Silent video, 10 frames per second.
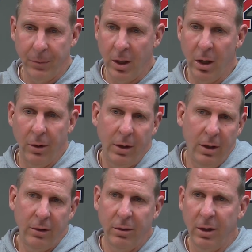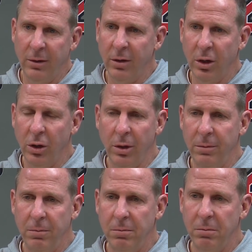you know, it's a
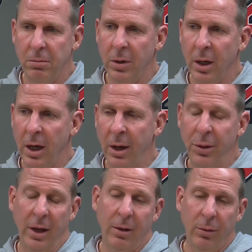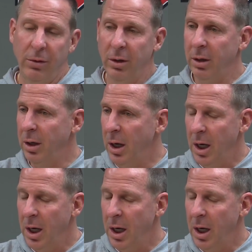good, I think it was a,